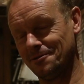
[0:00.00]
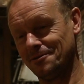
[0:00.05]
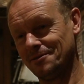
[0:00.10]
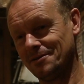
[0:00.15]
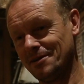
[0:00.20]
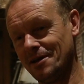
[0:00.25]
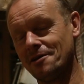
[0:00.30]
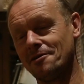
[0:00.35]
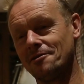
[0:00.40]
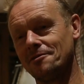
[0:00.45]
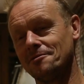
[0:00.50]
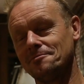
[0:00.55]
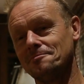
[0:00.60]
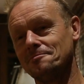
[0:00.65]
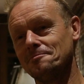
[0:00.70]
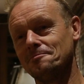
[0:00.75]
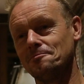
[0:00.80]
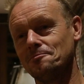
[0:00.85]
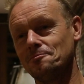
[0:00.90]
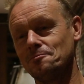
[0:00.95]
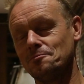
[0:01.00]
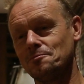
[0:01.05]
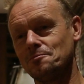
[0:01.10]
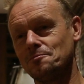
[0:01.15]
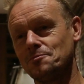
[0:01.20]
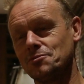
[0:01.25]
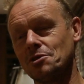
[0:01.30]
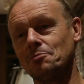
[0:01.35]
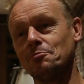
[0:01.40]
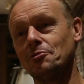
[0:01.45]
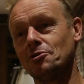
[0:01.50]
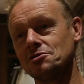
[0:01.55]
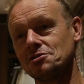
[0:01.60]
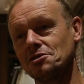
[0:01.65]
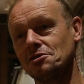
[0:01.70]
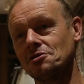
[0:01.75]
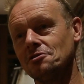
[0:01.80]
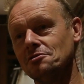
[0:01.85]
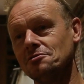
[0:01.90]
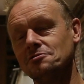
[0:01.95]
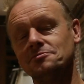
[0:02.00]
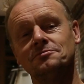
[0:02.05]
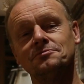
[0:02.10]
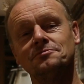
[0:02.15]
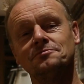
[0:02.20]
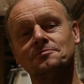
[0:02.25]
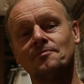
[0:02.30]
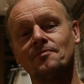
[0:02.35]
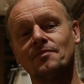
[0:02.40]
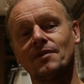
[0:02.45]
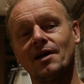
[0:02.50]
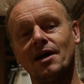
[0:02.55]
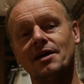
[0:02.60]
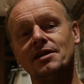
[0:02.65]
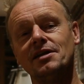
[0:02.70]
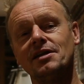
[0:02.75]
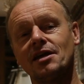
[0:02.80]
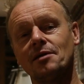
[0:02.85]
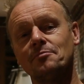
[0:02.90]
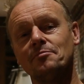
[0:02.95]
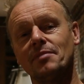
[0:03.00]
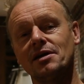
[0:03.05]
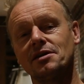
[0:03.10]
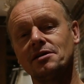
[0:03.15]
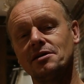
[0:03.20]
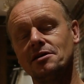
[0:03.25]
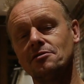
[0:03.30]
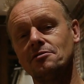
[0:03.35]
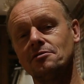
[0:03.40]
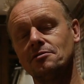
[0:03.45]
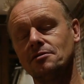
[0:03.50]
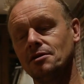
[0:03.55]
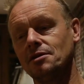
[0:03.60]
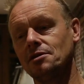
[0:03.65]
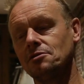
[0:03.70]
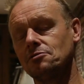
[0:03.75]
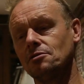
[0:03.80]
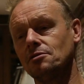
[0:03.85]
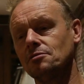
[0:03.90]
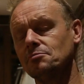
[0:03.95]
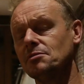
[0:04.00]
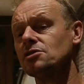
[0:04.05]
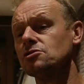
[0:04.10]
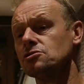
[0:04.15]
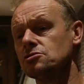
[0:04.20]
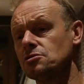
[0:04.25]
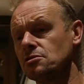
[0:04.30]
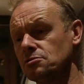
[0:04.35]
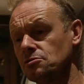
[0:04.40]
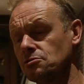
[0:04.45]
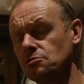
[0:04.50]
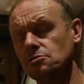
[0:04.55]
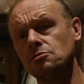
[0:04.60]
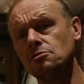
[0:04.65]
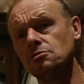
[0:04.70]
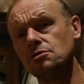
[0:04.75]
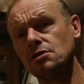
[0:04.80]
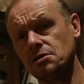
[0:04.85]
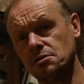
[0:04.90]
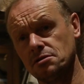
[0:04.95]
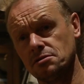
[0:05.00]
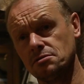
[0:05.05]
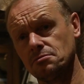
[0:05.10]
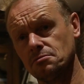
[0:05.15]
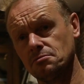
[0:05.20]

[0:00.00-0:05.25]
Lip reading: there some months ago, and he came back here. He told me, Jean, do you know that